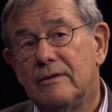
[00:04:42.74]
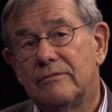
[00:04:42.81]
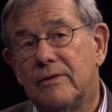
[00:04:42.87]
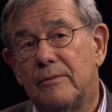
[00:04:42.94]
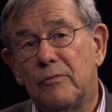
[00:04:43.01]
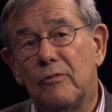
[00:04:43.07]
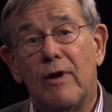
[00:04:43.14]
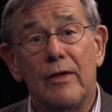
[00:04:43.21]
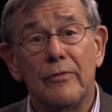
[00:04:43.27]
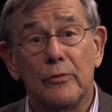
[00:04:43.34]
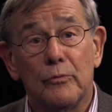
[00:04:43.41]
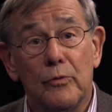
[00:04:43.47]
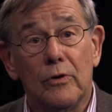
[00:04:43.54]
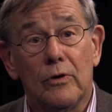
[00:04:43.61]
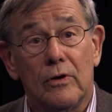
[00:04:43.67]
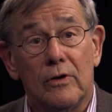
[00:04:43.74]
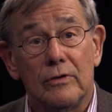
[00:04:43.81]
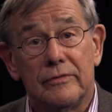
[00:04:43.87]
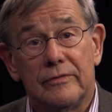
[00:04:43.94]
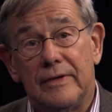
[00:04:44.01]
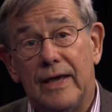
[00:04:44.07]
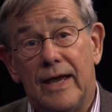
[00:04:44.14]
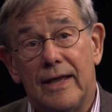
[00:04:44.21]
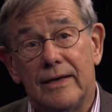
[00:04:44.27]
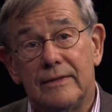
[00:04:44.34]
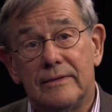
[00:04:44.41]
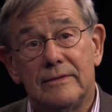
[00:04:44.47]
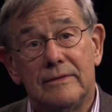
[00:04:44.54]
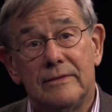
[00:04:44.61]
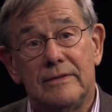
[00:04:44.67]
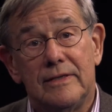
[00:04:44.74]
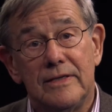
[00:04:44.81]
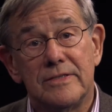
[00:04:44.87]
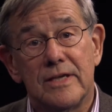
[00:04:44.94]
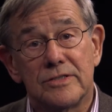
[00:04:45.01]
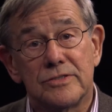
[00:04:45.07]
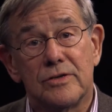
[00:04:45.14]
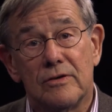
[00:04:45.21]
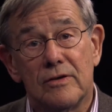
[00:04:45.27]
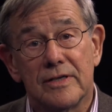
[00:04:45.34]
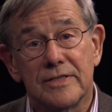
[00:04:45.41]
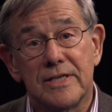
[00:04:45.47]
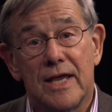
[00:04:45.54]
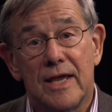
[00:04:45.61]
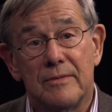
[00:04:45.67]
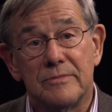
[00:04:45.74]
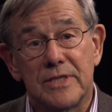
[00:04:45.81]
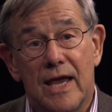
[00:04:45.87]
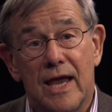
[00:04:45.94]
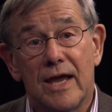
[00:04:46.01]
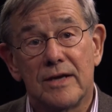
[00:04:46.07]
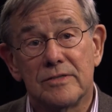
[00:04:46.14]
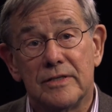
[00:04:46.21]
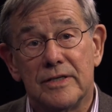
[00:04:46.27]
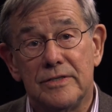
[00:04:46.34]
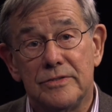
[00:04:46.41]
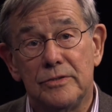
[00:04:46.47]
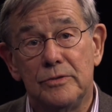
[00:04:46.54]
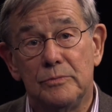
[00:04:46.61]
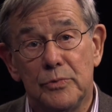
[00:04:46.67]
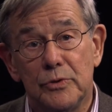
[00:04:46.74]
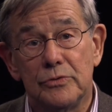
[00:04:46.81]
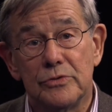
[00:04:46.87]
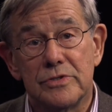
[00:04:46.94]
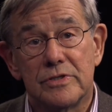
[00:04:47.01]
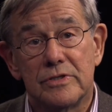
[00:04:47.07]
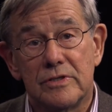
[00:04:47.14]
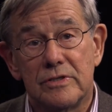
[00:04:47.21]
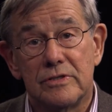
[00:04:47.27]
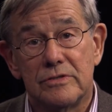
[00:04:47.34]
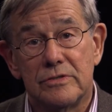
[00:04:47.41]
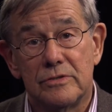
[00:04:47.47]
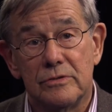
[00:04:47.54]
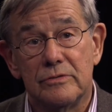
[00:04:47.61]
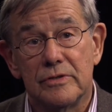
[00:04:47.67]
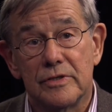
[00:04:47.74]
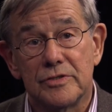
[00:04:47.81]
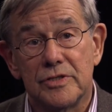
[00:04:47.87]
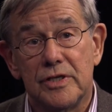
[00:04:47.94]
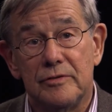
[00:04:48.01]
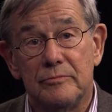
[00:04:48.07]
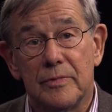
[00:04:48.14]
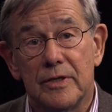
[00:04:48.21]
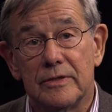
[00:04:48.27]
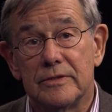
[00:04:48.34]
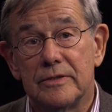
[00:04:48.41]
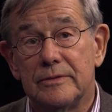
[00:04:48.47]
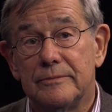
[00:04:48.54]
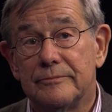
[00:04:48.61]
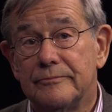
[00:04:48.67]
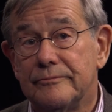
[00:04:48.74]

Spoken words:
from around the world that these external exams actually do boost student achievement.